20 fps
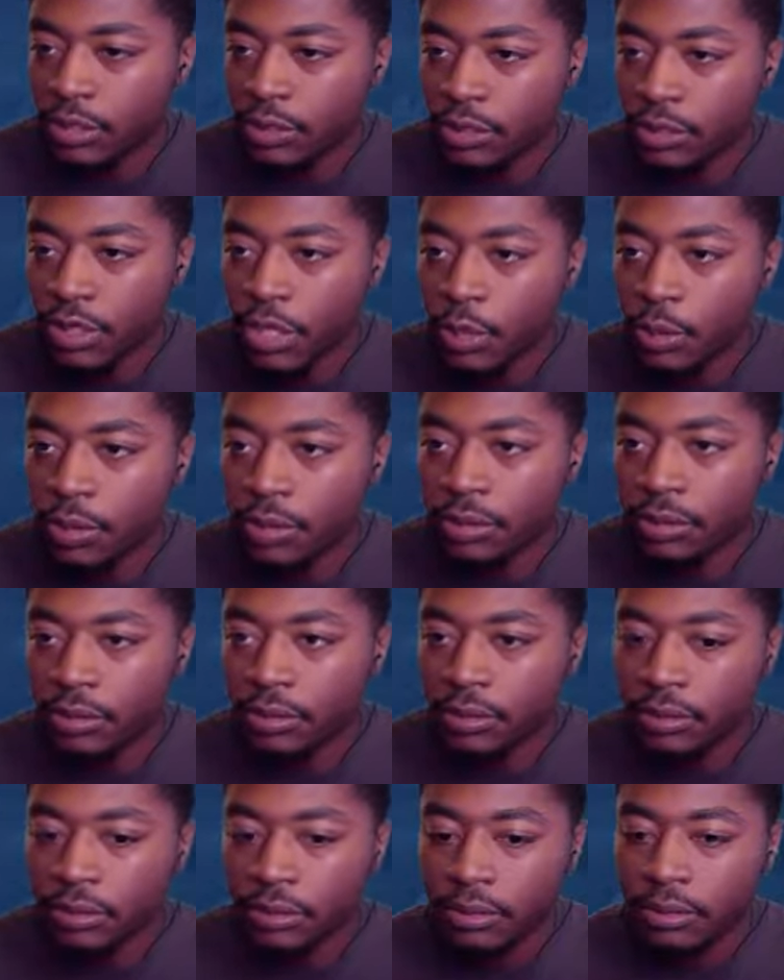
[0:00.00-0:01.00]
her going.
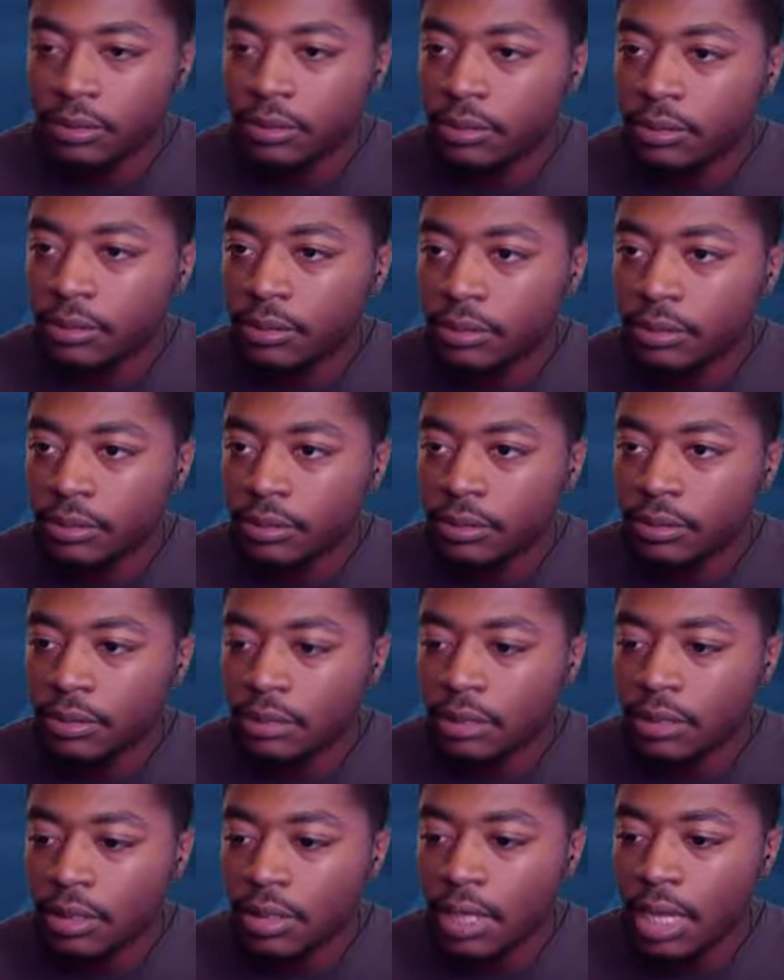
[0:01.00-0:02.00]

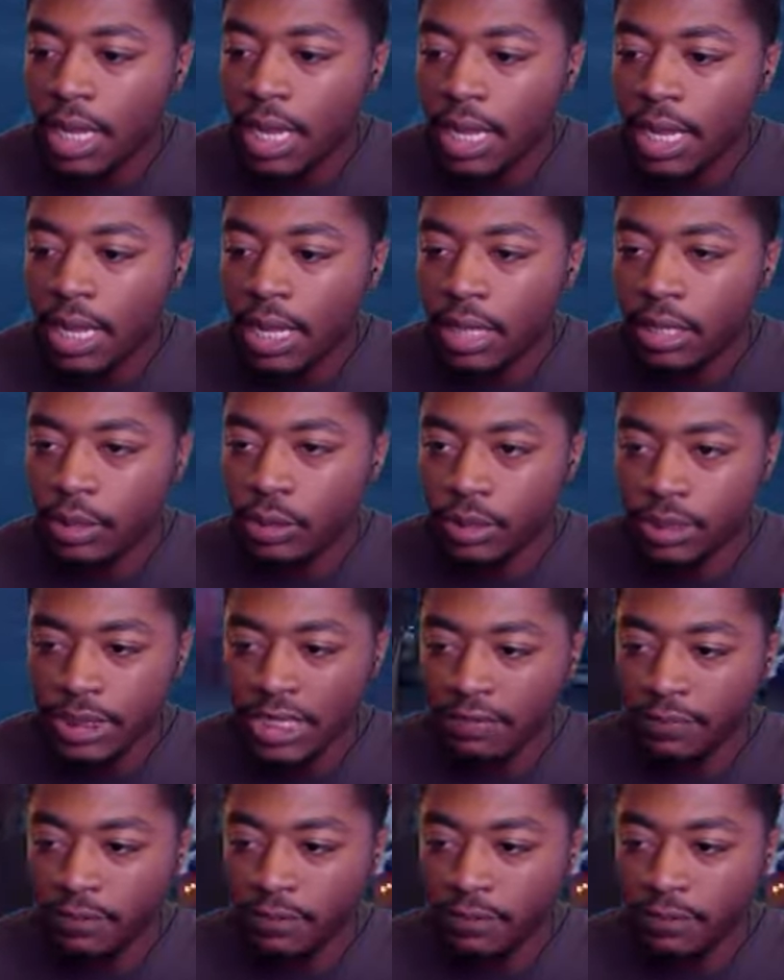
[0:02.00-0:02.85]
And you can save